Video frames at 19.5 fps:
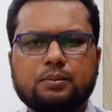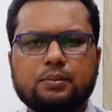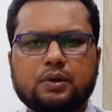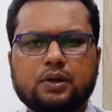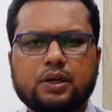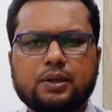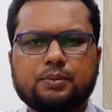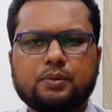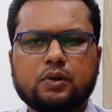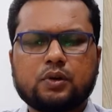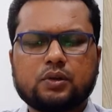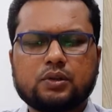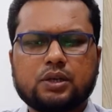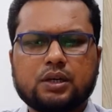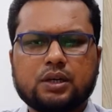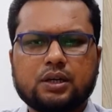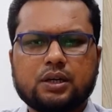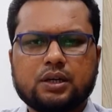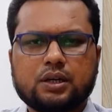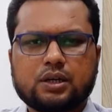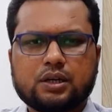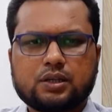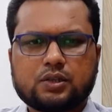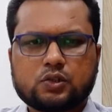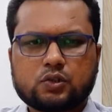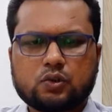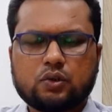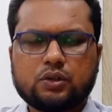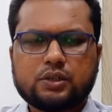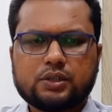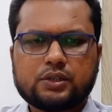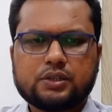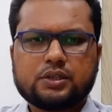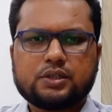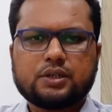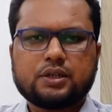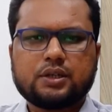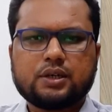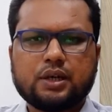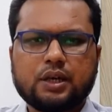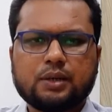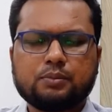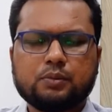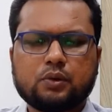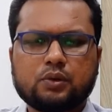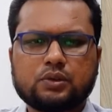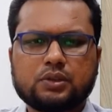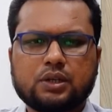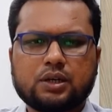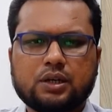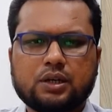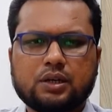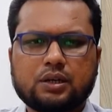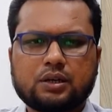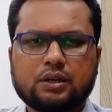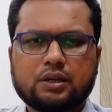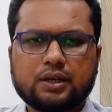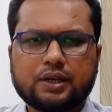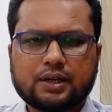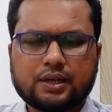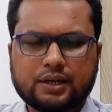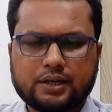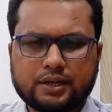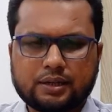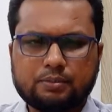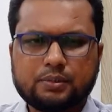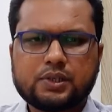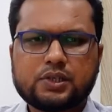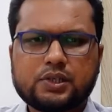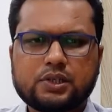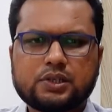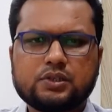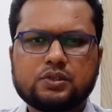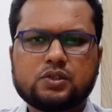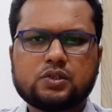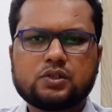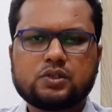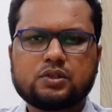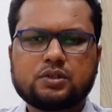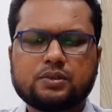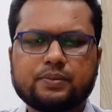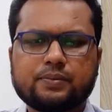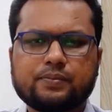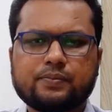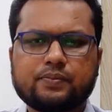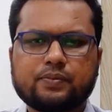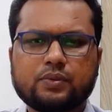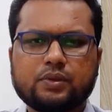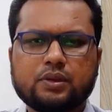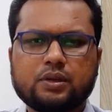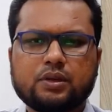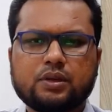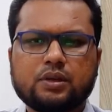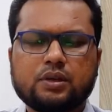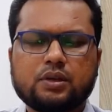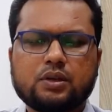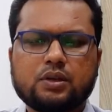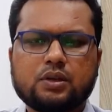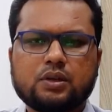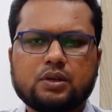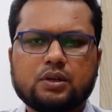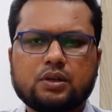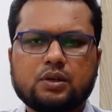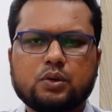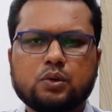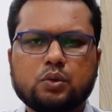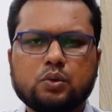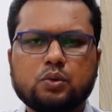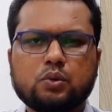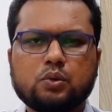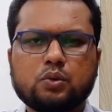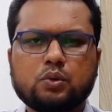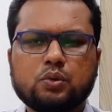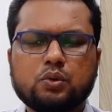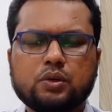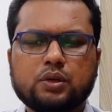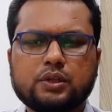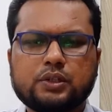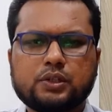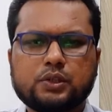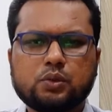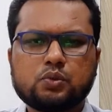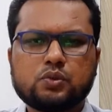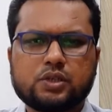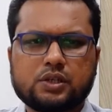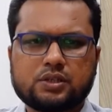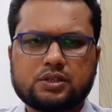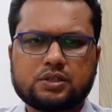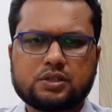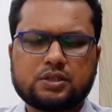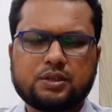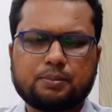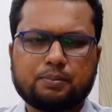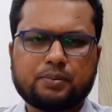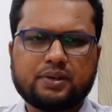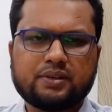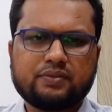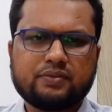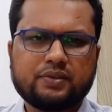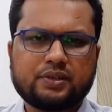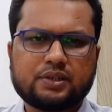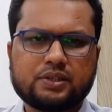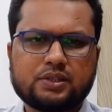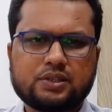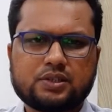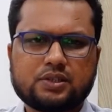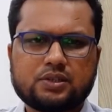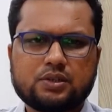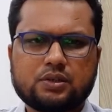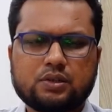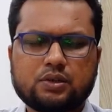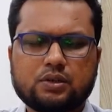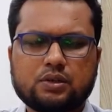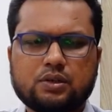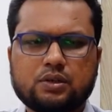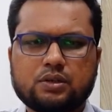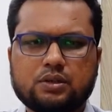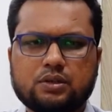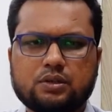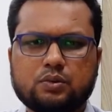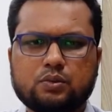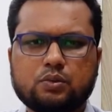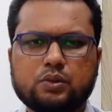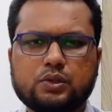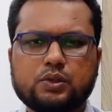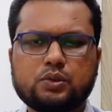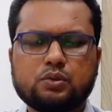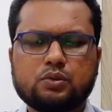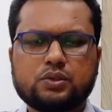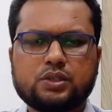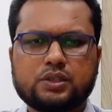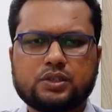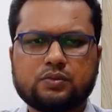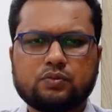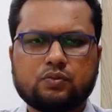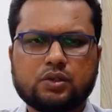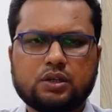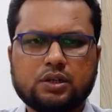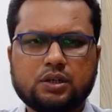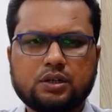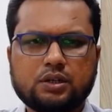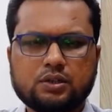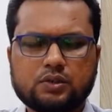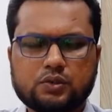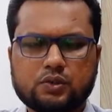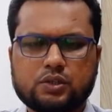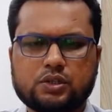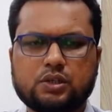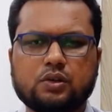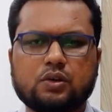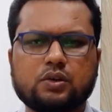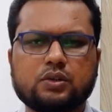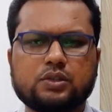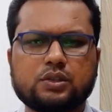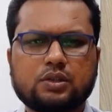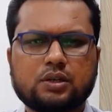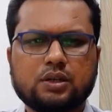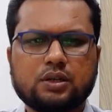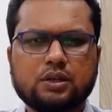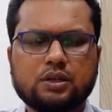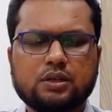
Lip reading: among the scholars, among the academicians who uses the prefix, who uses a word sociological